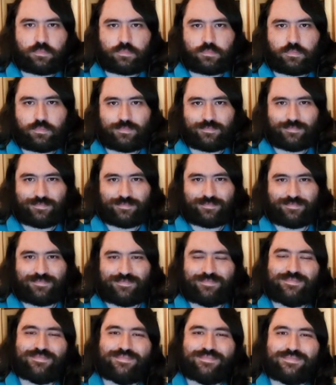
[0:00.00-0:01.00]

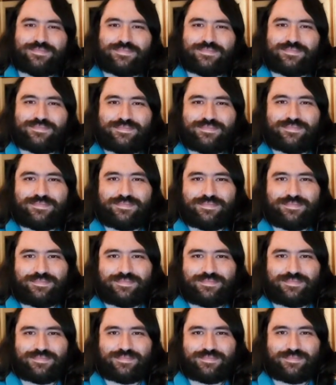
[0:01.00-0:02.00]

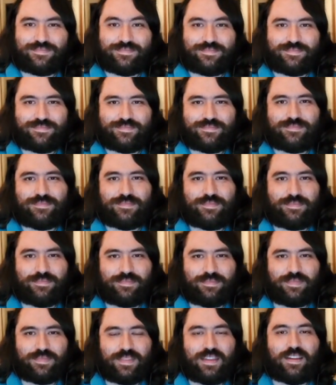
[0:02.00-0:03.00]

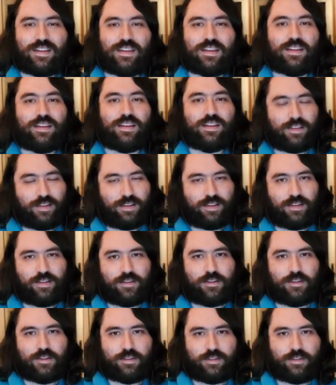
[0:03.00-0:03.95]
The person shown says nothing.